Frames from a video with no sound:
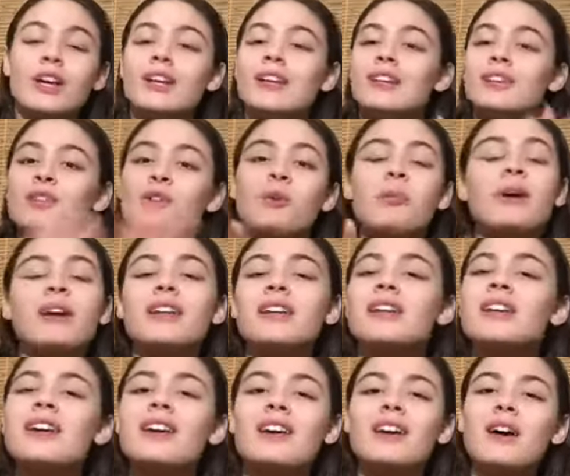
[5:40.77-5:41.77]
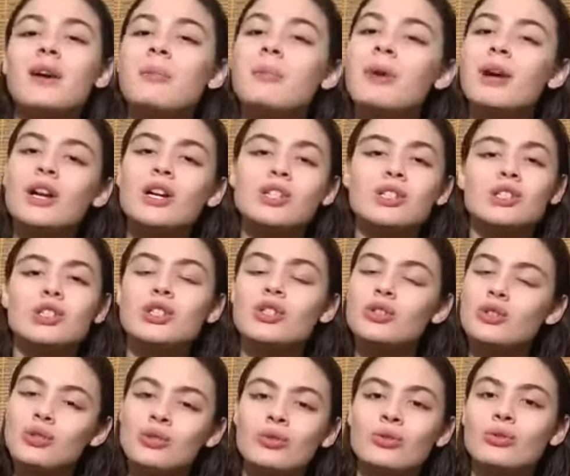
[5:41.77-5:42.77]
and nobody can compare it to
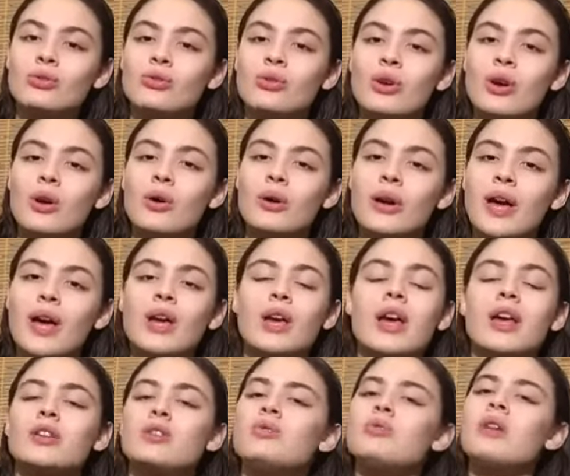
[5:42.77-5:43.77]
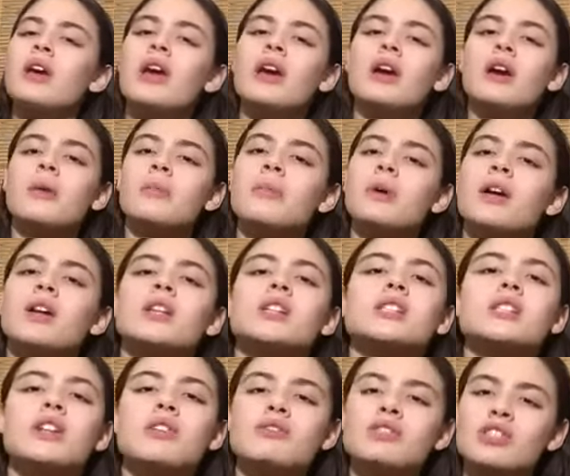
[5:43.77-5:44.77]
you okay and you can't compare
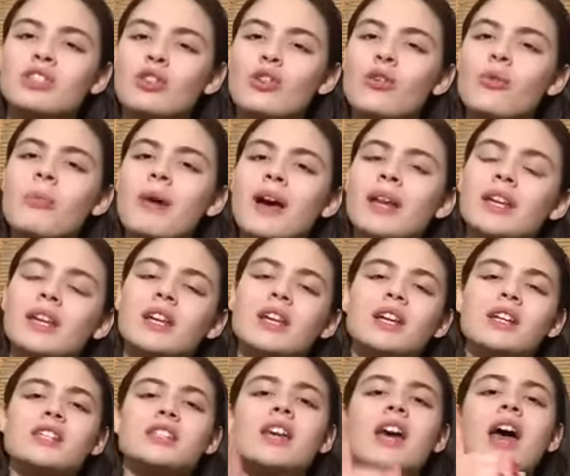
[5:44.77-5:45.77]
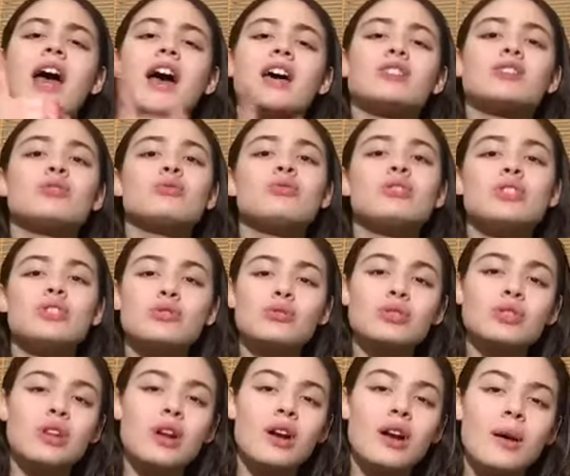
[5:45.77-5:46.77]
yourself to nobody because as soon as you
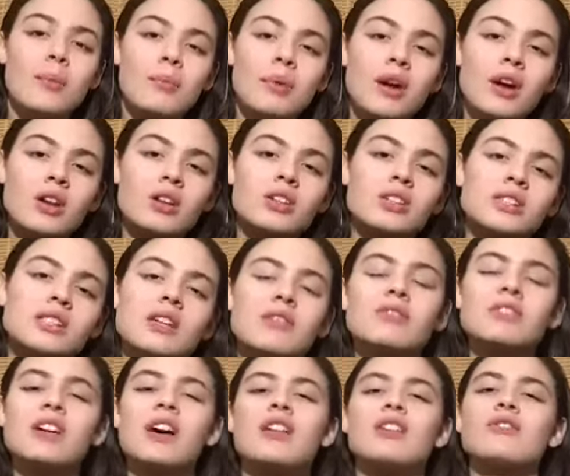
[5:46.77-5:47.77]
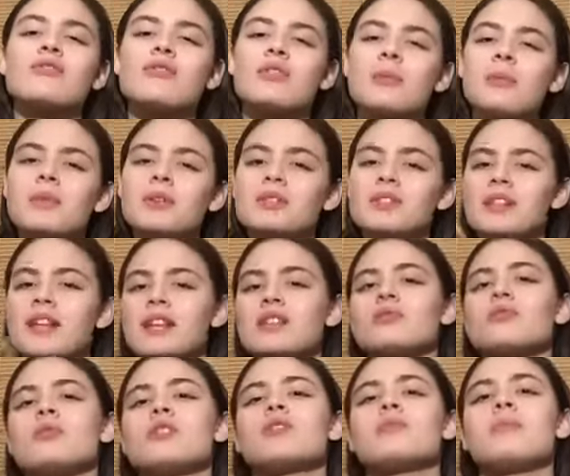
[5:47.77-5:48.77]
start comparing yourself to other females that's
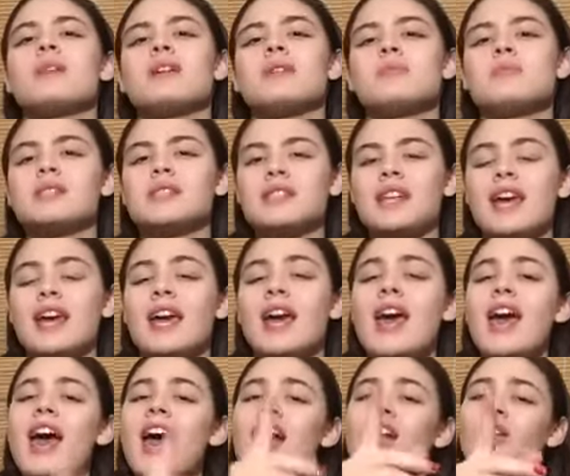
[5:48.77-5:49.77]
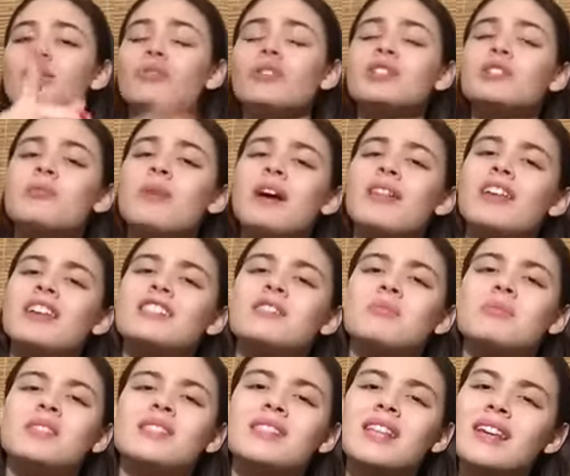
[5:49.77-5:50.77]
where you made a mistake and the reason why that's a
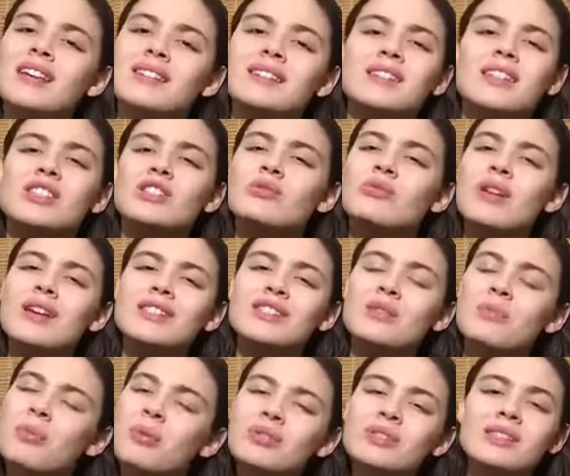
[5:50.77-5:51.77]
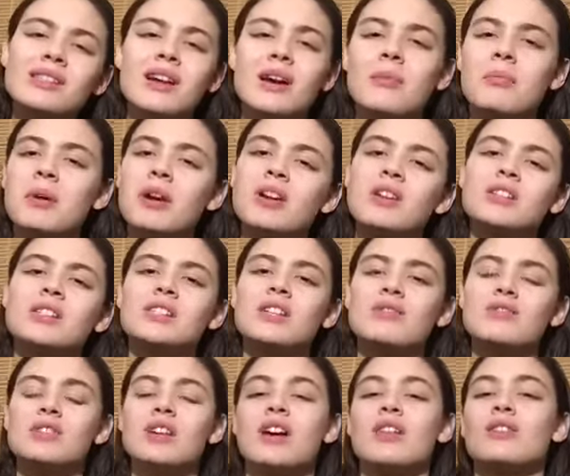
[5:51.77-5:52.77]
mistake is because you're not supposed to compare
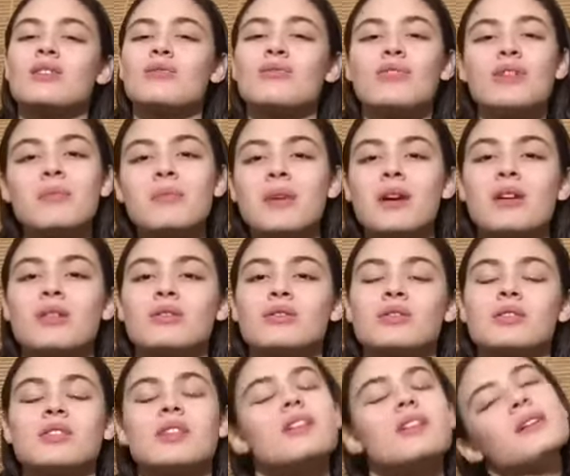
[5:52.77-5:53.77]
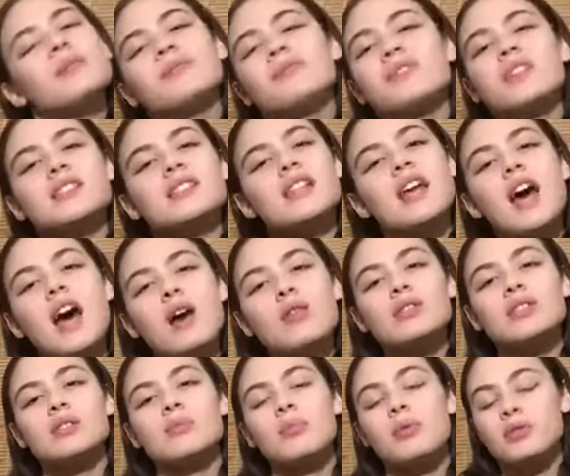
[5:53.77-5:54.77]
yourself to other females It's not how
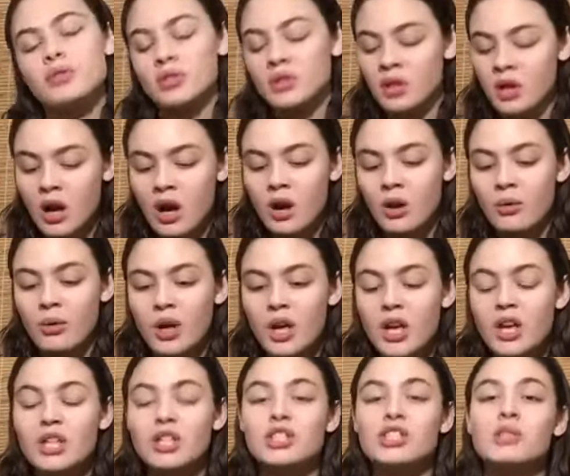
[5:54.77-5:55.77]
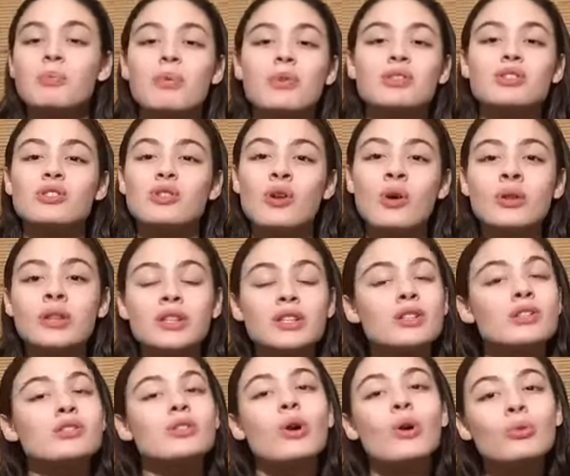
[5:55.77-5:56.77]
it's supposed to go you're supposed to know that
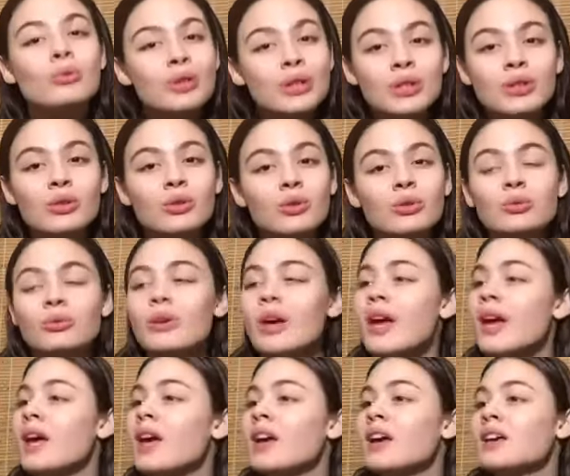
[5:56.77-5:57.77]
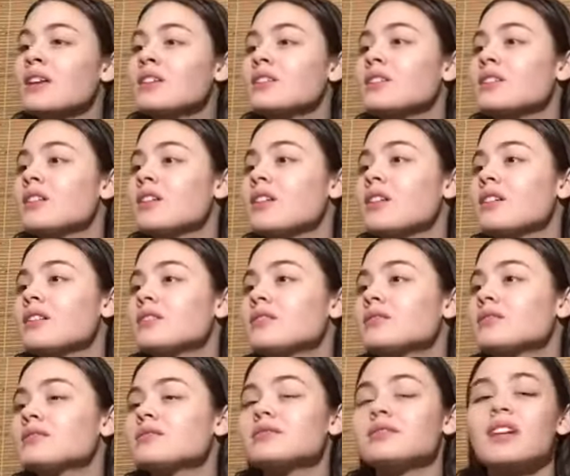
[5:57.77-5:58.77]
there's only you and
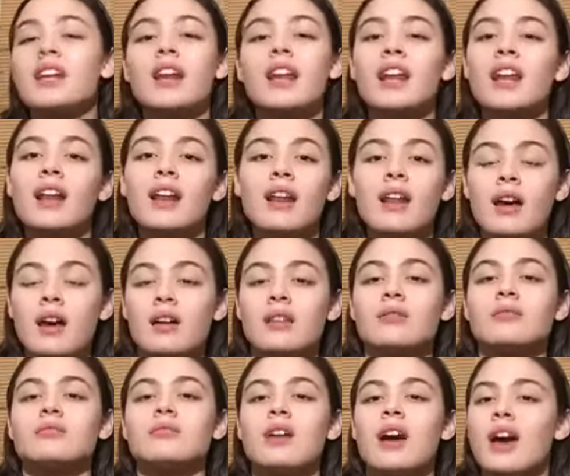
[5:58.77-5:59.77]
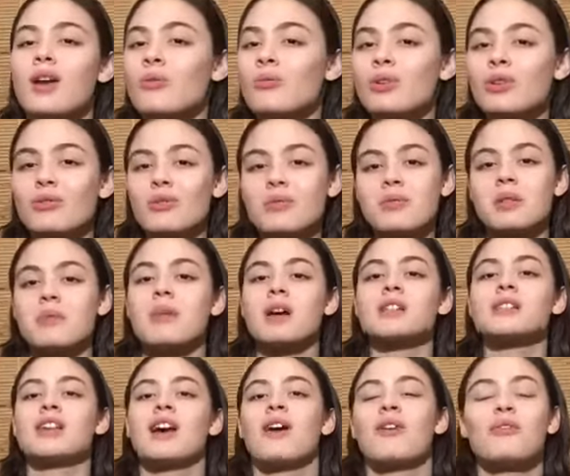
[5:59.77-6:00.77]
da da da da. I don't want to repeat
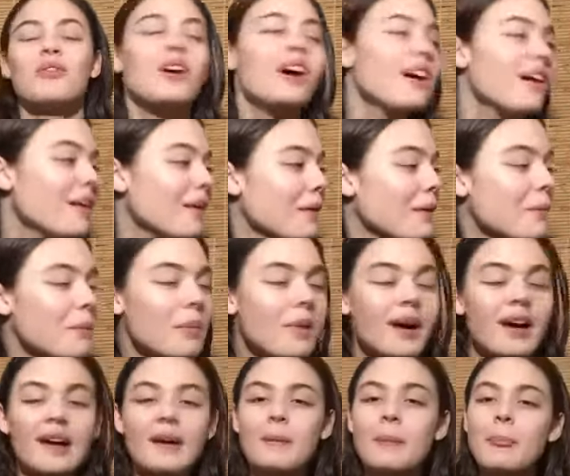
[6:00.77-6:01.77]
myself, but